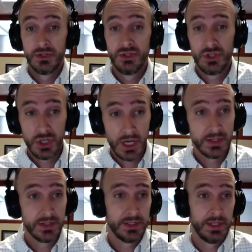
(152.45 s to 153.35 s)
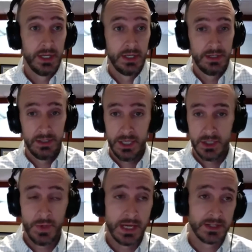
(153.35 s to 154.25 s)
just to
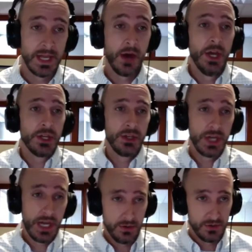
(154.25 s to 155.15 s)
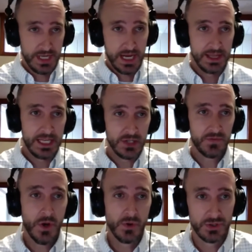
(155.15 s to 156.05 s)
touch base. Now, you got to understand, these
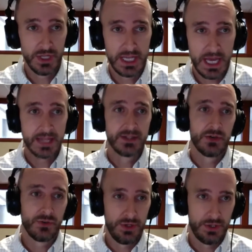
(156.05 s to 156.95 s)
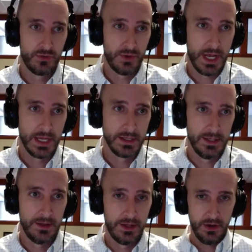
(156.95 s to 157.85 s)
folks are the guys that are in the grind.
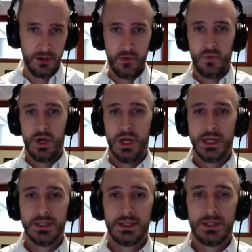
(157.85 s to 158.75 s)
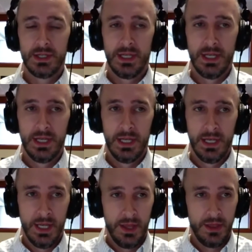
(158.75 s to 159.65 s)
They're the ones
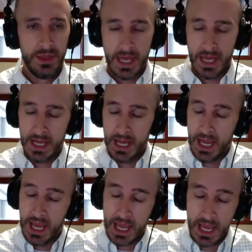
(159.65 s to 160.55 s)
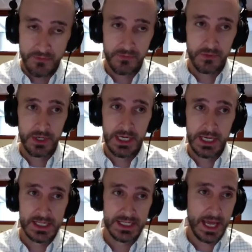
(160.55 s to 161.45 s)
that
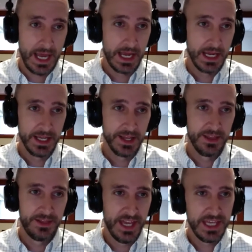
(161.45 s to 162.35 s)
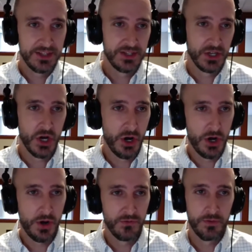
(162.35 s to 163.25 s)
every day they get the
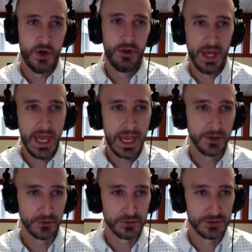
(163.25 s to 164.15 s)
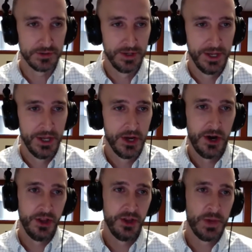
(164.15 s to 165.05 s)
call from all the haters,
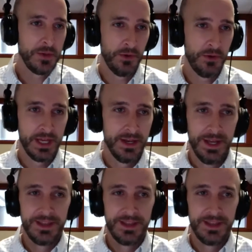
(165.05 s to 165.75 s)
all the people that